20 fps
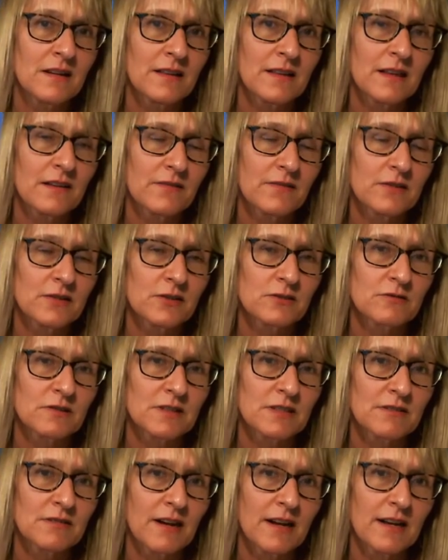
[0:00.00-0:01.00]
That feels
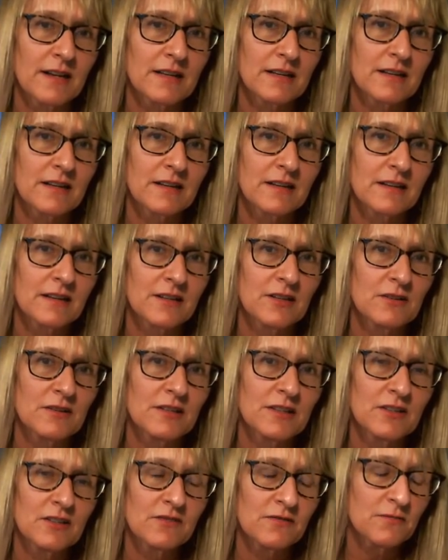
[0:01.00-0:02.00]
really right. You're,
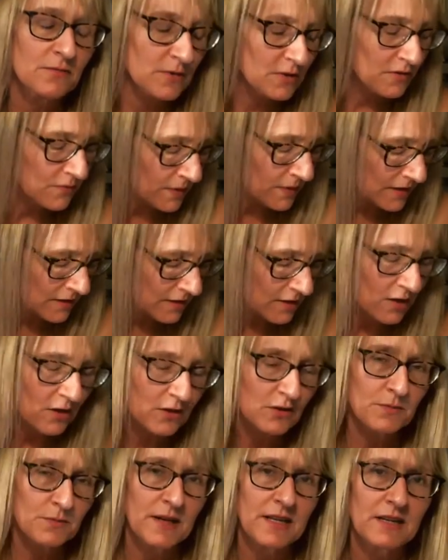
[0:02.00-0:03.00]
you've, you've been in a
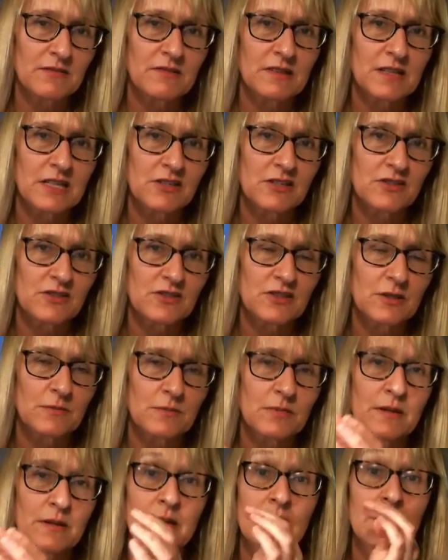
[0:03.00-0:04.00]
codependent relationship.
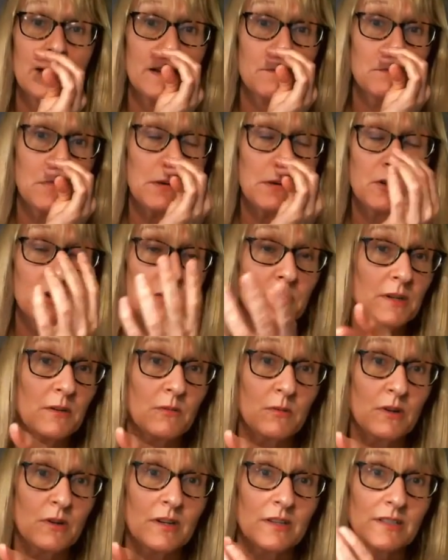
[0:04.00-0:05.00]
It could be at
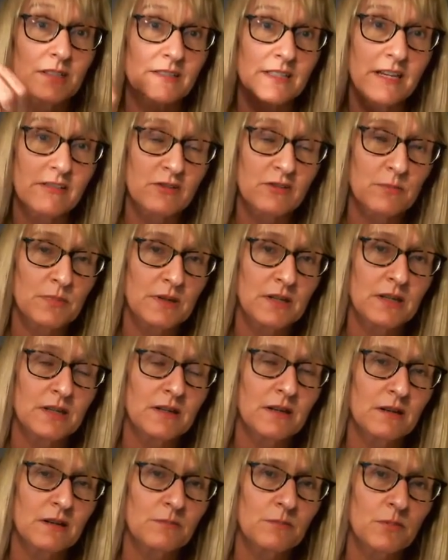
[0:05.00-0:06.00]
work, it doesn't have to be
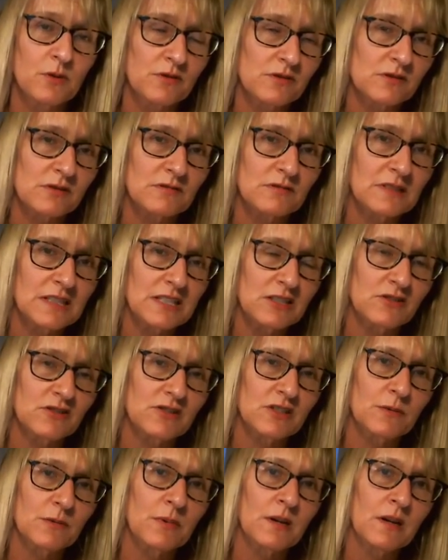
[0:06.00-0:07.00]
a personal
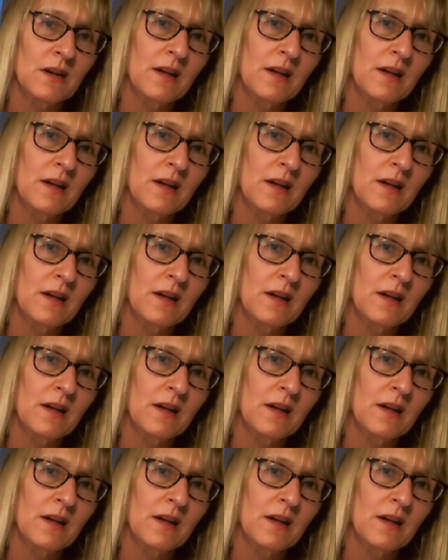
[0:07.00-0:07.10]
relationship.